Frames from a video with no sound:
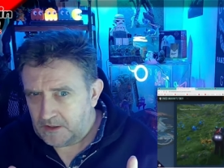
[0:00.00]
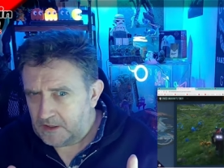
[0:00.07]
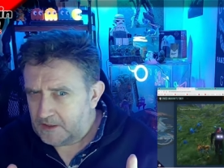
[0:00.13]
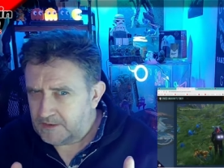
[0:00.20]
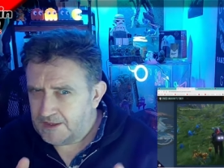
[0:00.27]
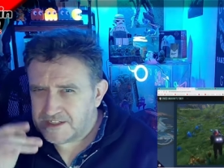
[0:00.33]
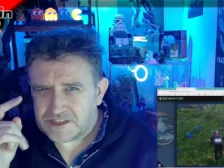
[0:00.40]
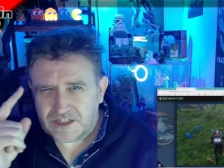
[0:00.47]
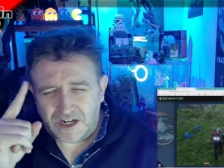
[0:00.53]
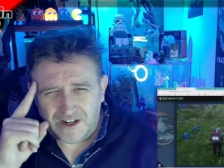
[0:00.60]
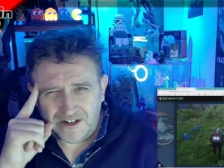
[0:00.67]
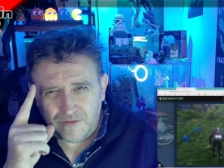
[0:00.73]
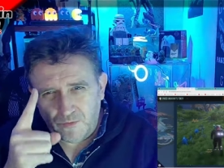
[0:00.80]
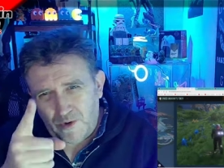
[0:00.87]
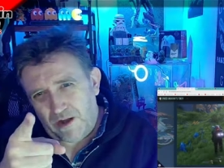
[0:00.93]
That's
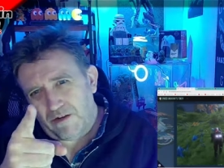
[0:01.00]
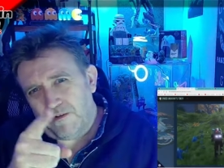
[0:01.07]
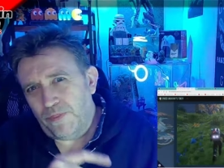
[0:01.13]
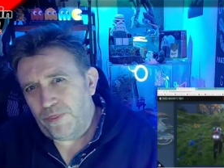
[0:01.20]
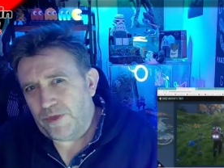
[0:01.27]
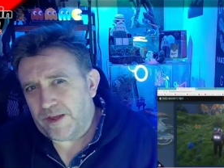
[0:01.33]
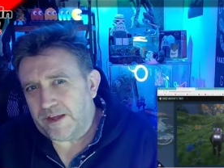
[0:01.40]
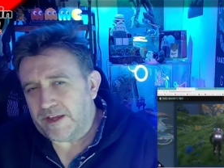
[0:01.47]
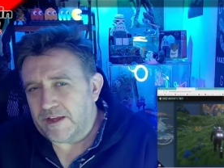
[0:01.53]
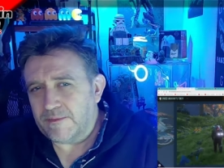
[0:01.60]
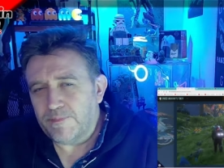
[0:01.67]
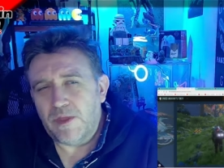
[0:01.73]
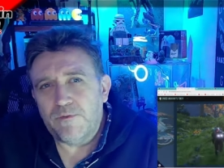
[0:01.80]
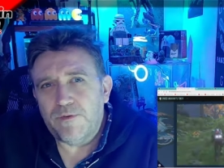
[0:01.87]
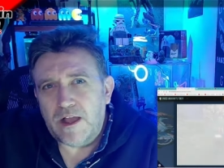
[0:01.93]
kind of where I'm thinking.
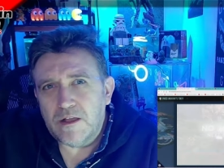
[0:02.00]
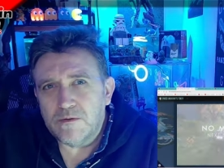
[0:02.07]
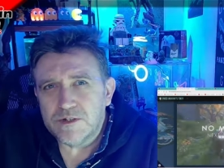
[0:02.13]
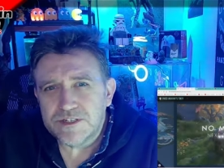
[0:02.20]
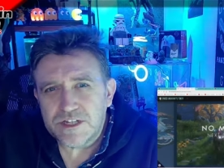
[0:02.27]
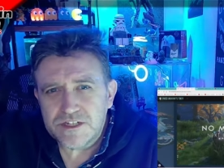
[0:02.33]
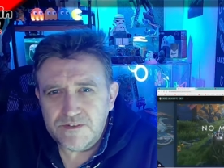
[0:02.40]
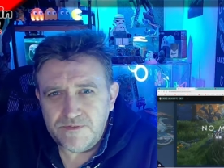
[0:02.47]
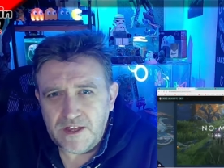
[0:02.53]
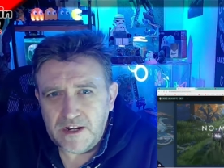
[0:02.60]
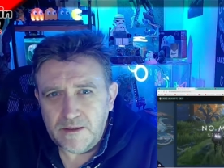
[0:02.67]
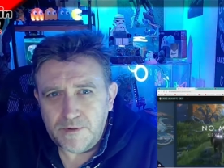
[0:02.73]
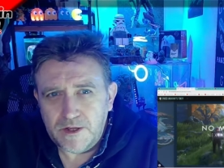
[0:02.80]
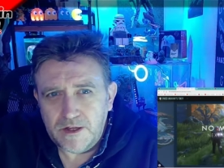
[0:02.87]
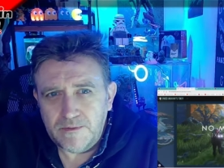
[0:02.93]
If I was a
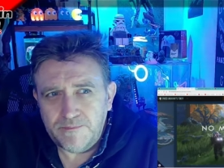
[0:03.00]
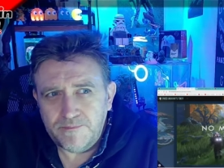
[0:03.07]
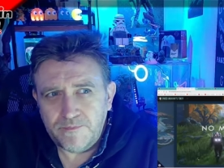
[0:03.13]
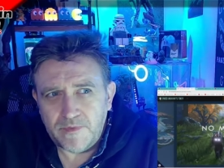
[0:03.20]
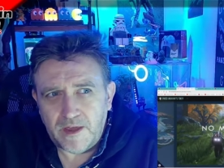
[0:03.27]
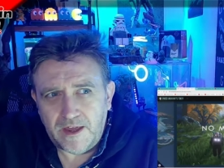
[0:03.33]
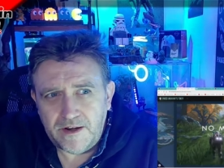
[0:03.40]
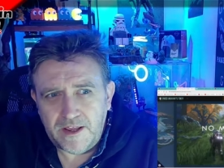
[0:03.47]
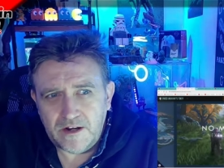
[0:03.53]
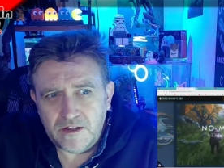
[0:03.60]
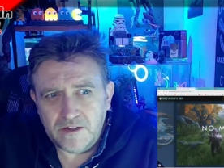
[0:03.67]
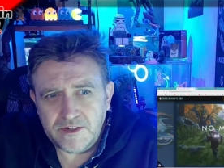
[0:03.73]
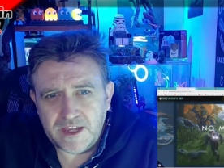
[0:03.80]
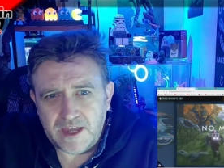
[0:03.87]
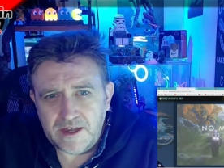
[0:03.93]
developer at
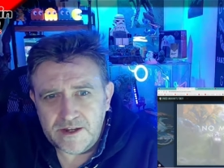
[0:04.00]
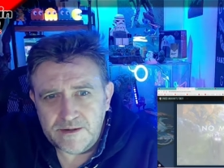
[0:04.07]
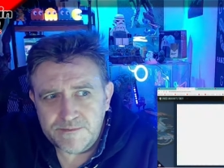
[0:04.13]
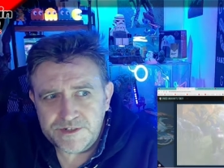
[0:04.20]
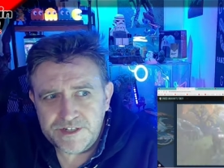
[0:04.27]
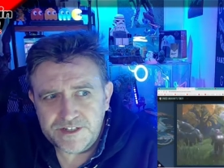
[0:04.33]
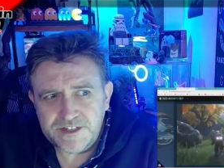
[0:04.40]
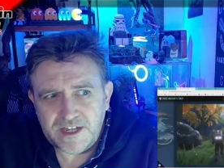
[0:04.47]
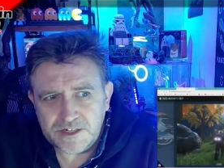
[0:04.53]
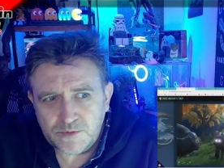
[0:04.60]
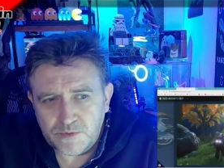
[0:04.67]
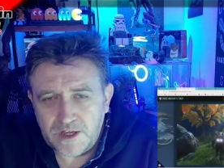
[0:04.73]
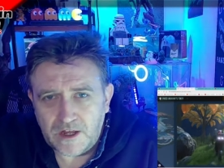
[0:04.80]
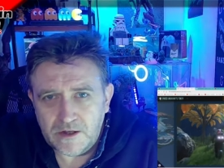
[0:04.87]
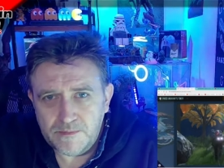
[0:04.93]
Hello Games, that's
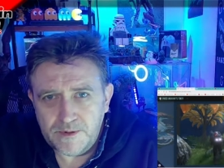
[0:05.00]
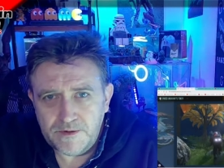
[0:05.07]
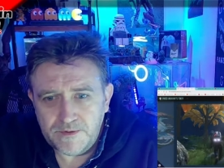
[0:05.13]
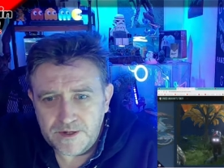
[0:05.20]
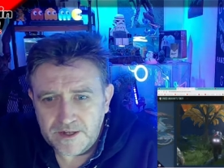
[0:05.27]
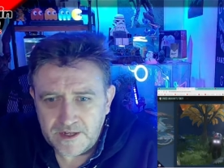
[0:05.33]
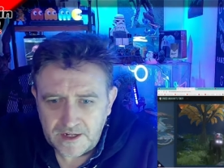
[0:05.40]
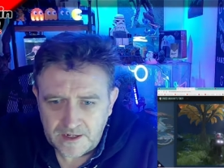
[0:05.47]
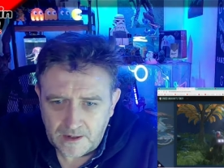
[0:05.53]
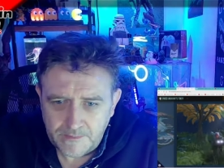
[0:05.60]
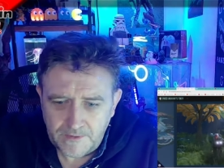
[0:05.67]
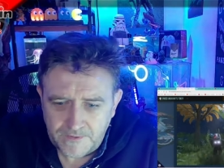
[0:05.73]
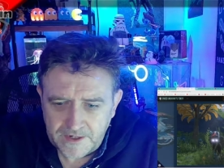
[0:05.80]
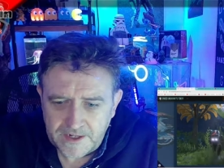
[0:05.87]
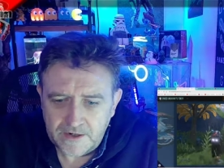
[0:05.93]
what I would be thinking. I'd be
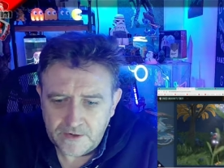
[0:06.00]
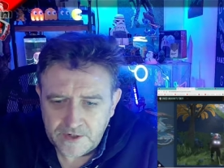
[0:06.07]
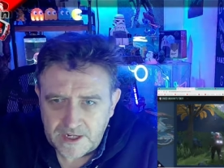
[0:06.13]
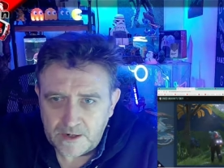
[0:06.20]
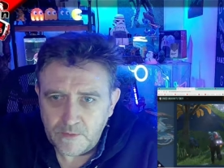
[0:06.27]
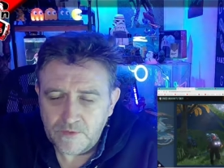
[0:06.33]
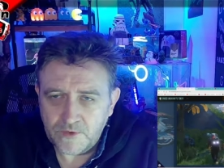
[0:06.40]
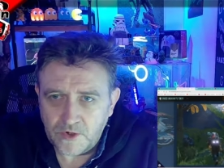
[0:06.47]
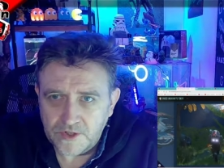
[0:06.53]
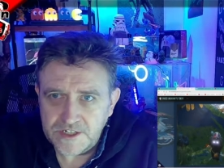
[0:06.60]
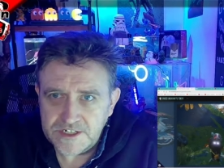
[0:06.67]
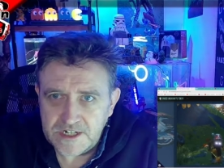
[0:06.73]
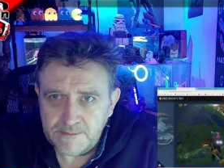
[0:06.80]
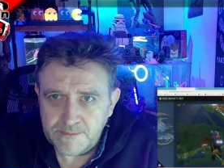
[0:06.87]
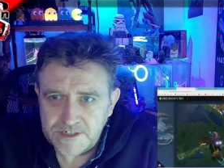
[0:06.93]
thinking, okay, we've got
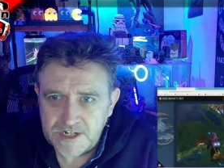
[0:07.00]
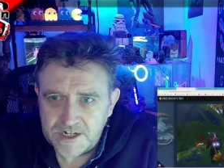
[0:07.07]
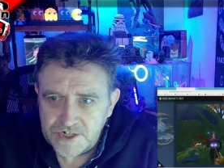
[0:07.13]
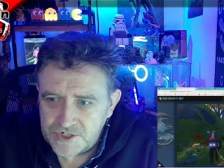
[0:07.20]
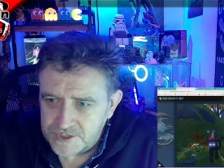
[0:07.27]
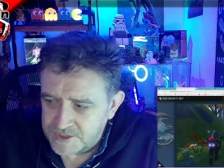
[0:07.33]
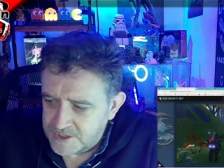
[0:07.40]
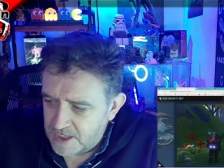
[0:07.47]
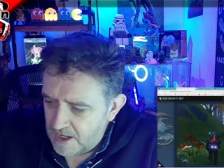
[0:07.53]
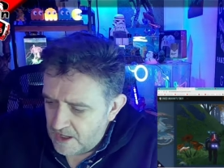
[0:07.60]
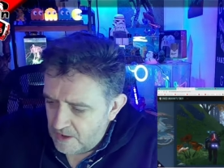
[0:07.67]
these limitations.